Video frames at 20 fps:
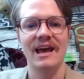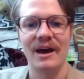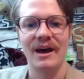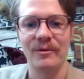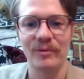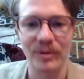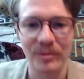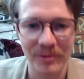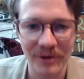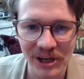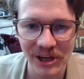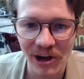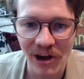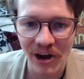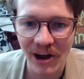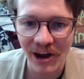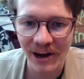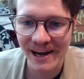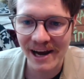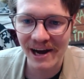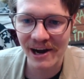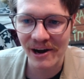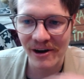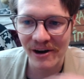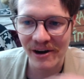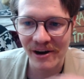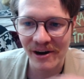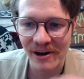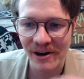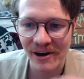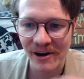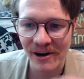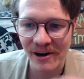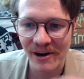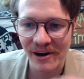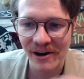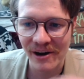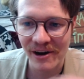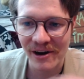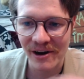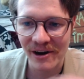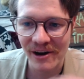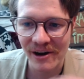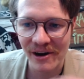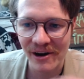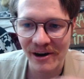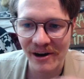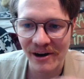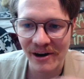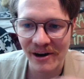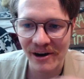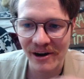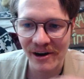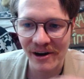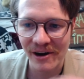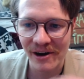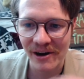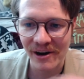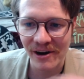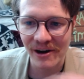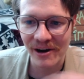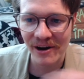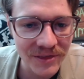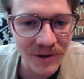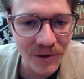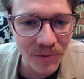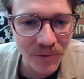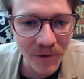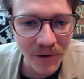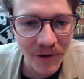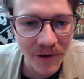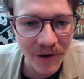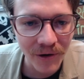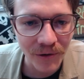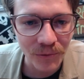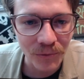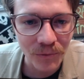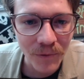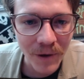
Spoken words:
and we'll bring you on air. Share your story with the world.